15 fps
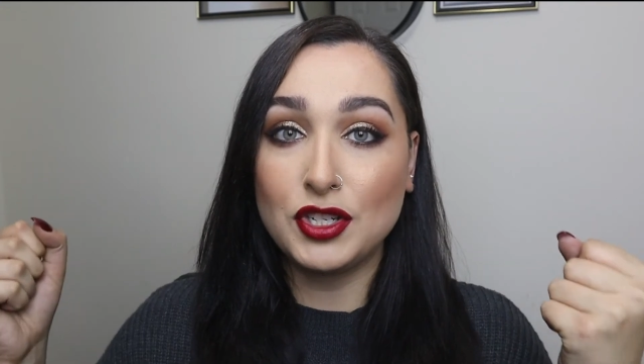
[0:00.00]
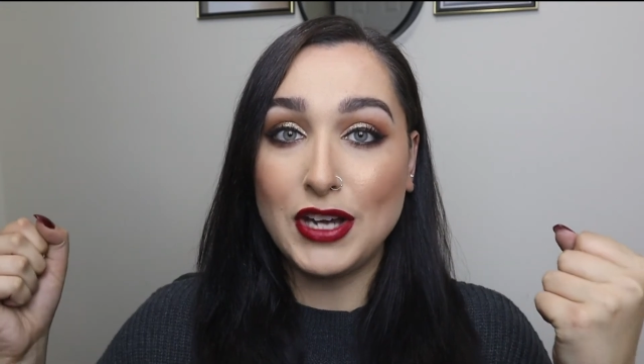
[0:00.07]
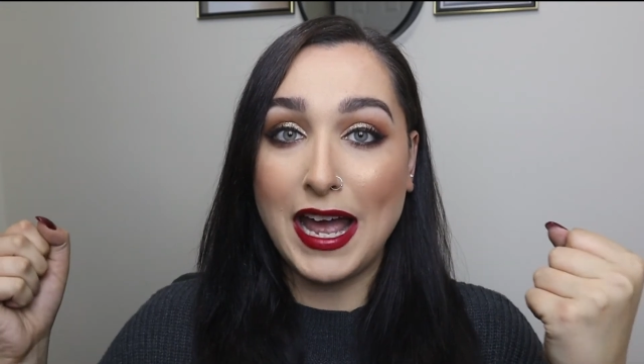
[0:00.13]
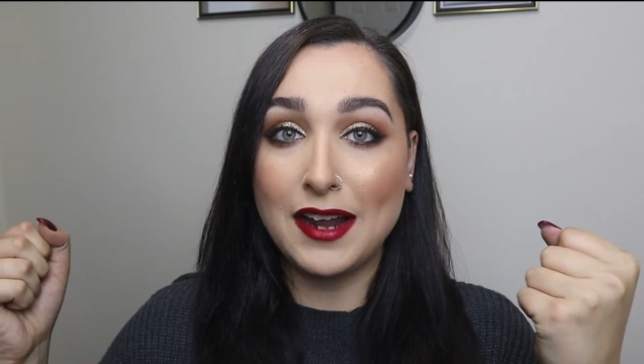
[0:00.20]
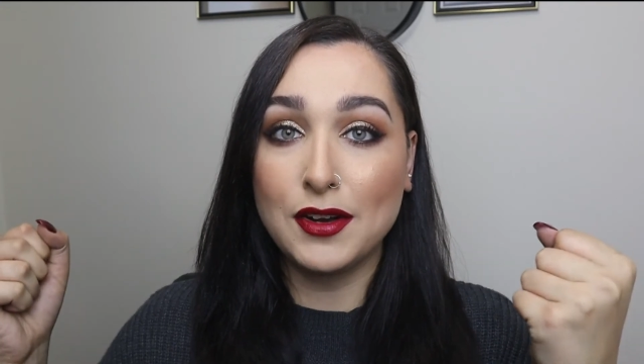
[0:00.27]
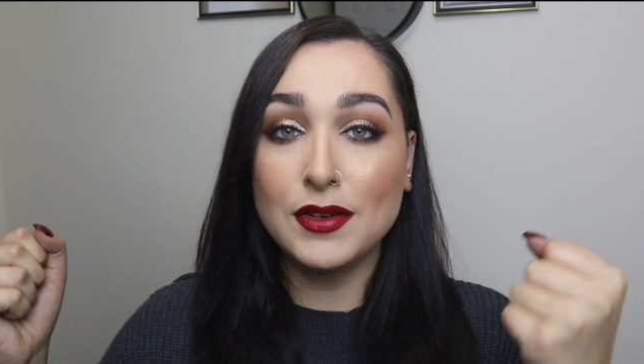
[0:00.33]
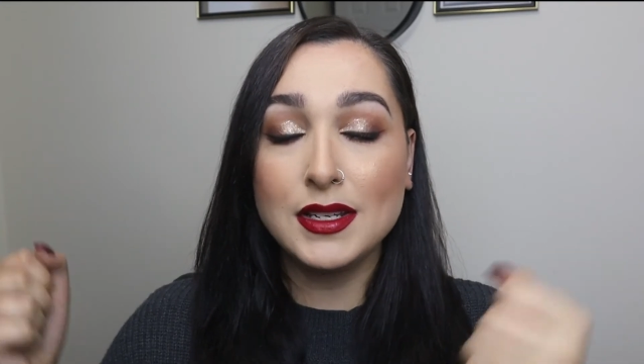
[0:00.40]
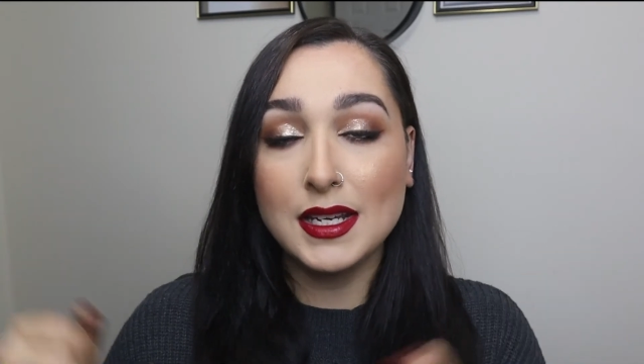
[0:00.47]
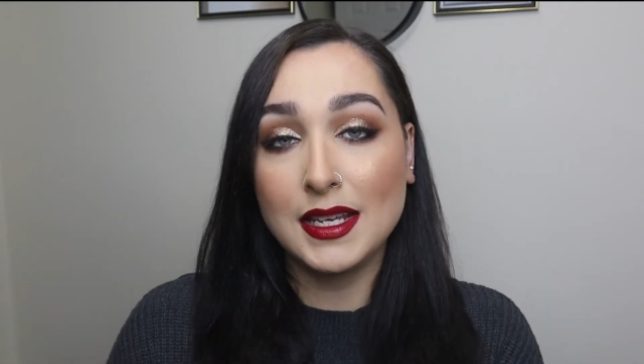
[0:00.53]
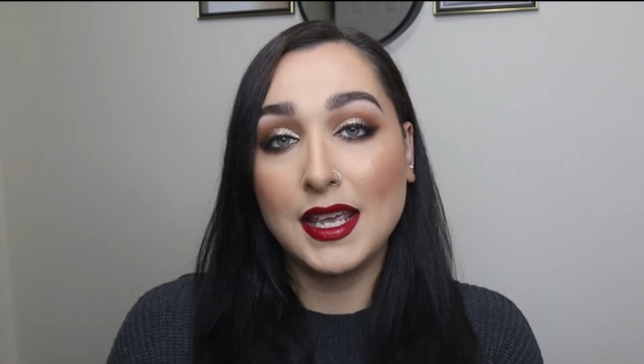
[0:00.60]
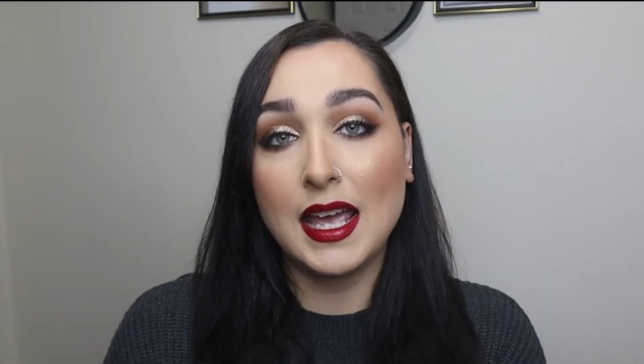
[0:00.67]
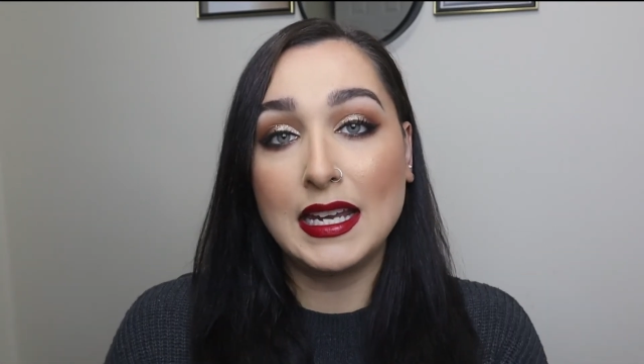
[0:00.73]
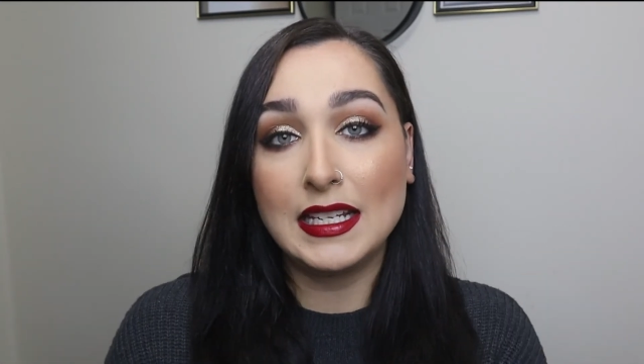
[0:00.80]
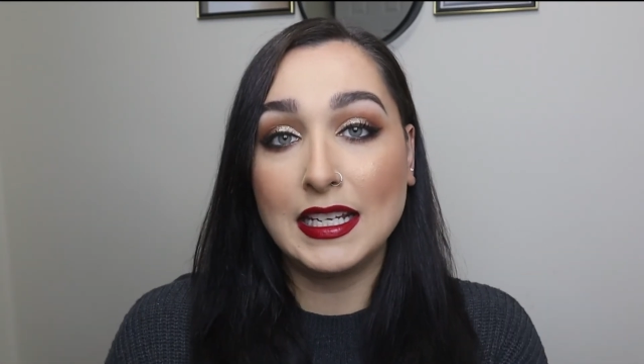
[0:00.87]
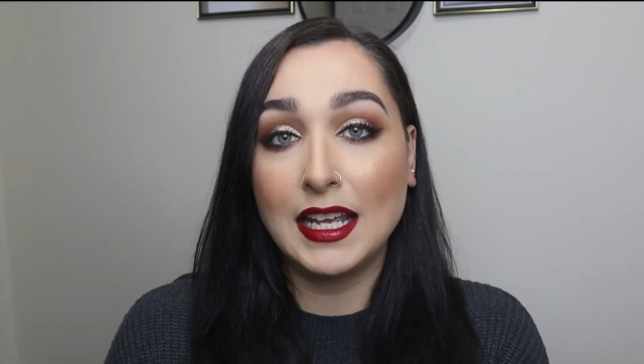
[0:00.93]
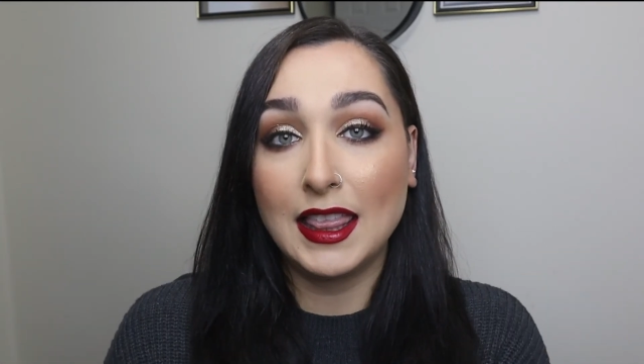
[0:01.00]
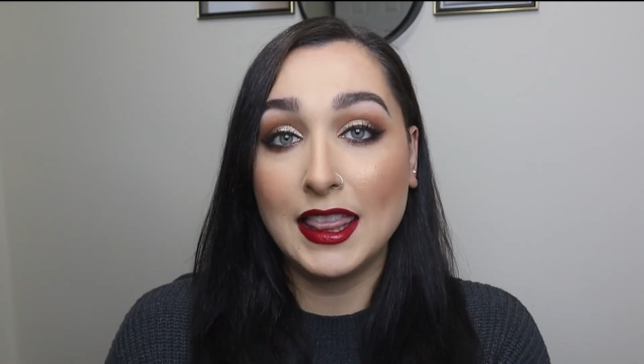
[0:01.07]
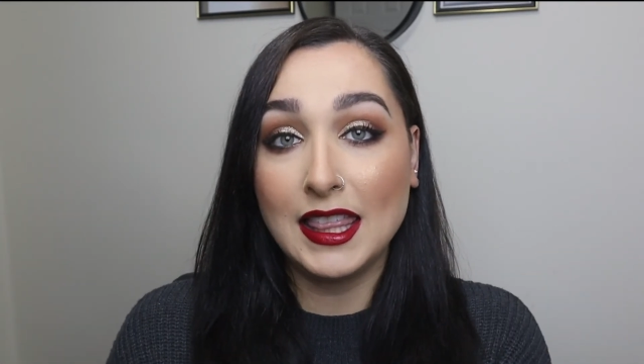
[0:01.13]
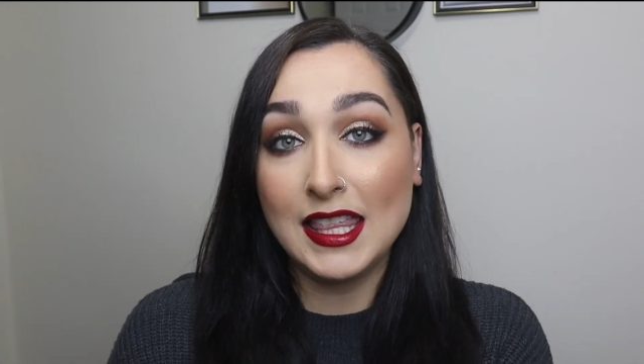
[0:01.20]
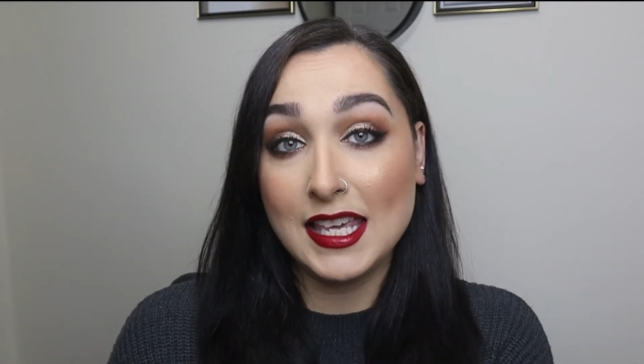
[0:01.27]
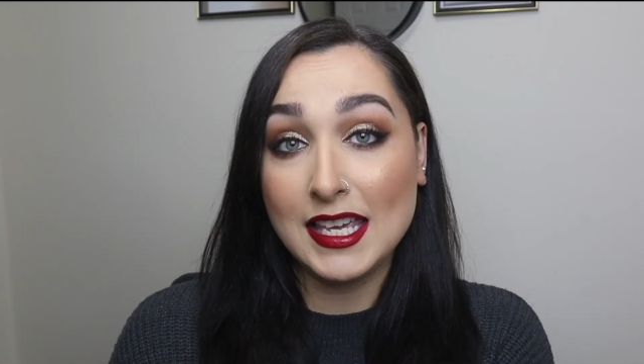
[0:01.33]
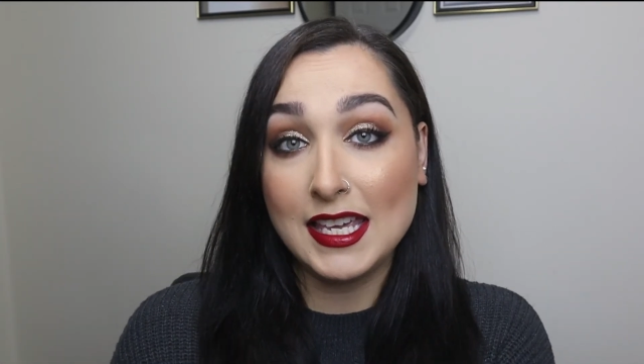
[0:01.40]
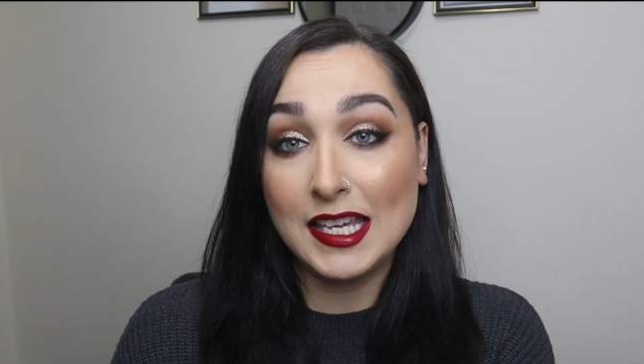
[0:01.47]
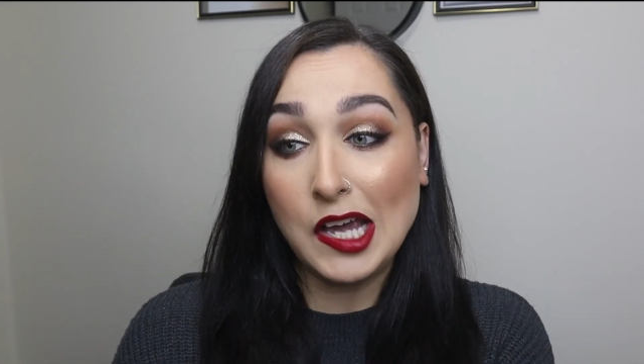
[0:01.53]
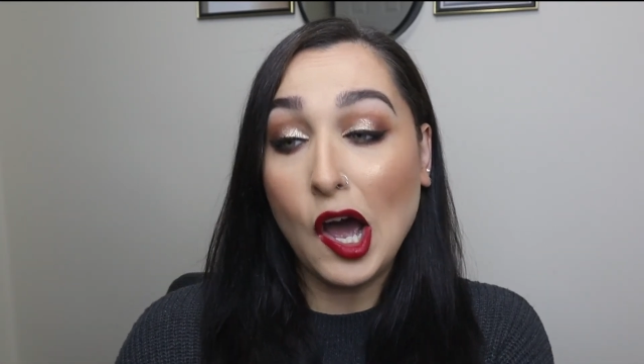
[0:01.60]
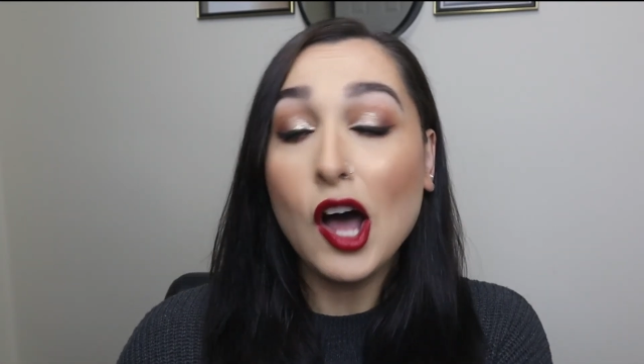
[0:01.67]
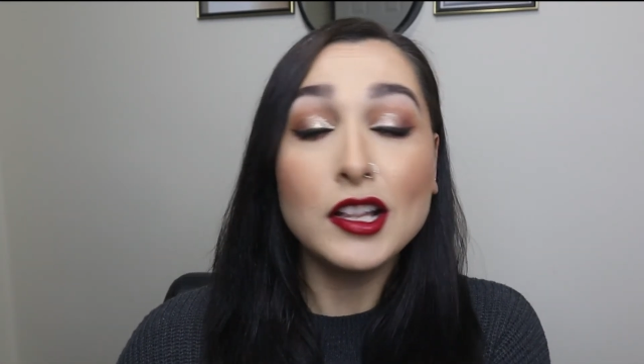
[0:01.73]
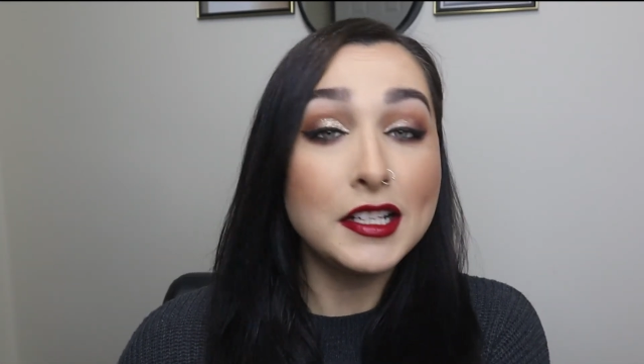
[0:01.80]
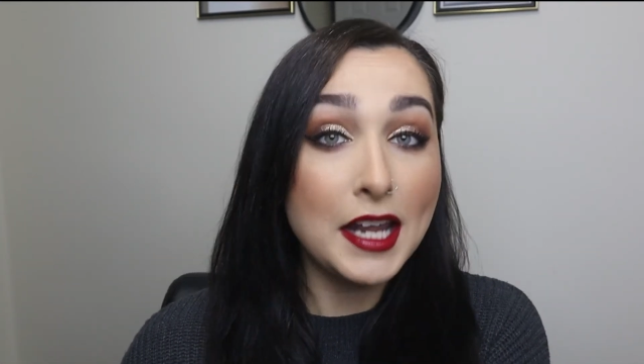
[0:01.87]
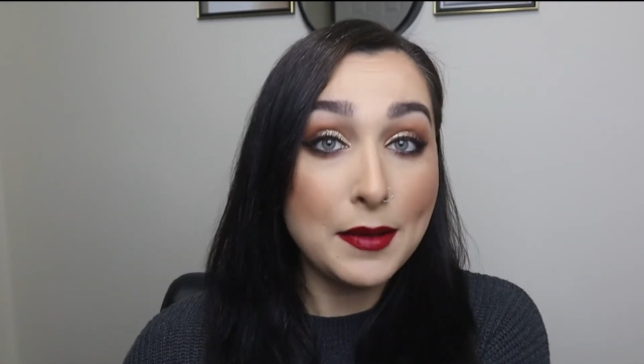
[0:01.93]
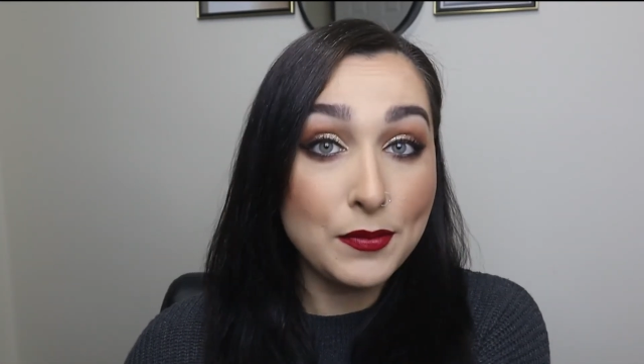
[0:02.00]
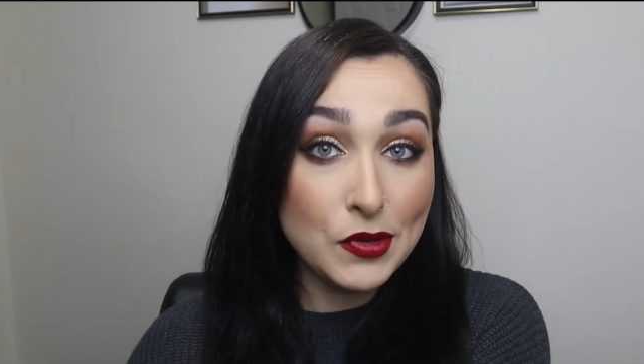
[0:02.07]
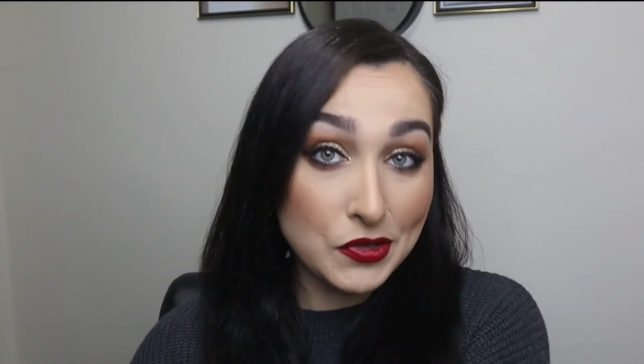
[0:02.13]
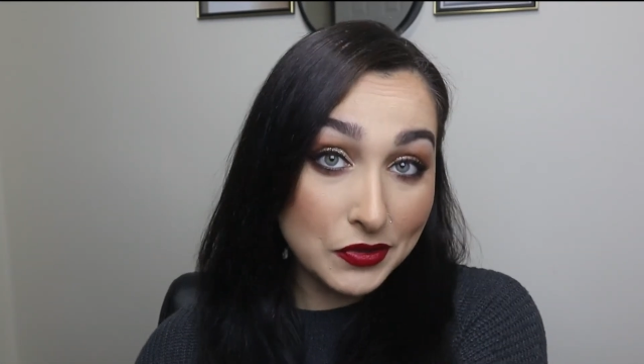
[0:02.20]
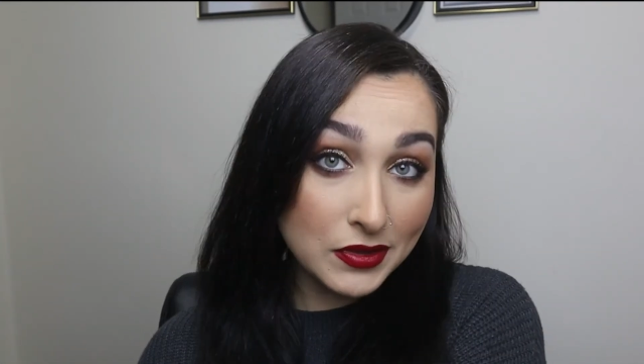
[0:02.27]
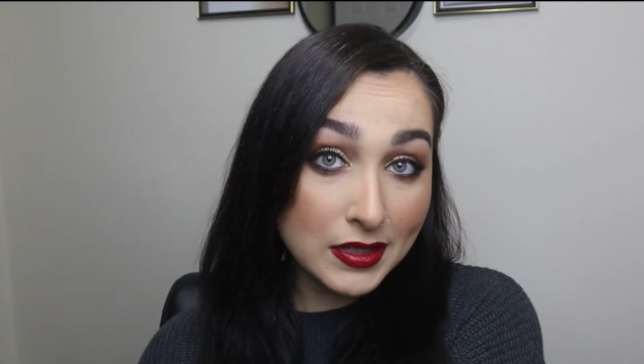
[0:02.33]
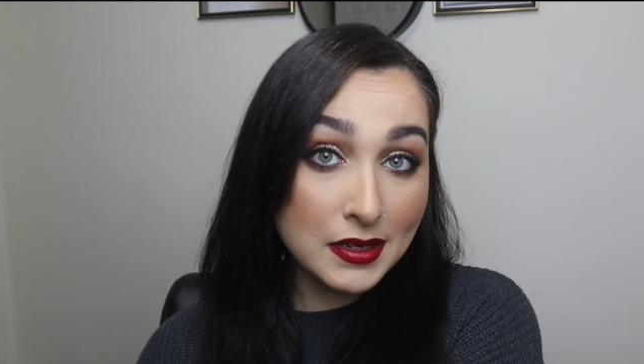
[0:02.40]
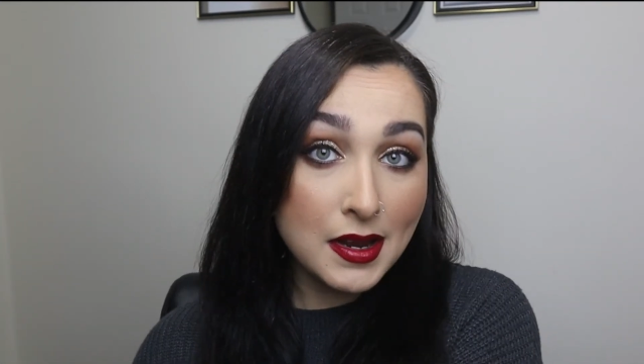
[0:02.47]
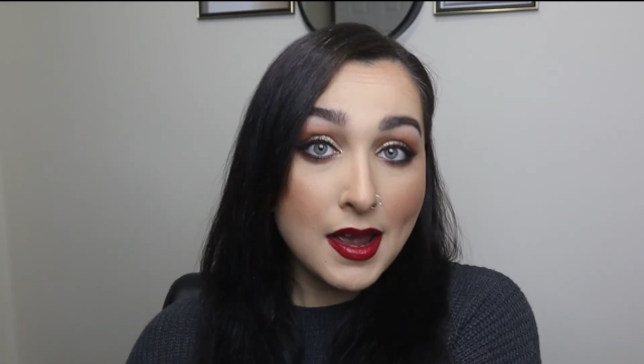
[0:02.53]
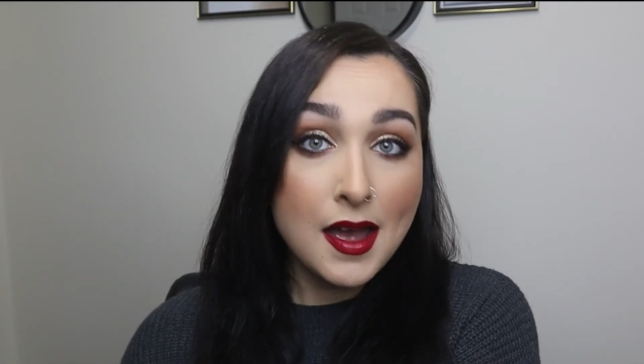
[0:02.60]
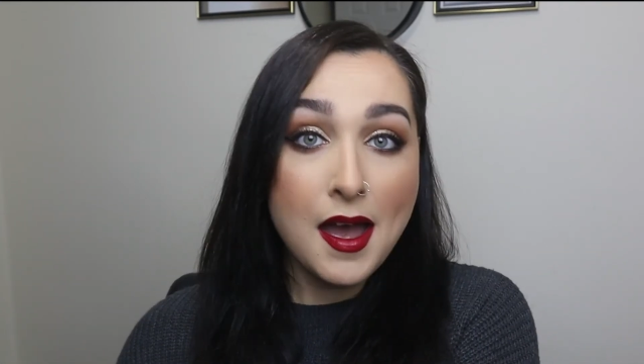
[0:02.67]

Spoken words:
shadow to get in the holiday mood.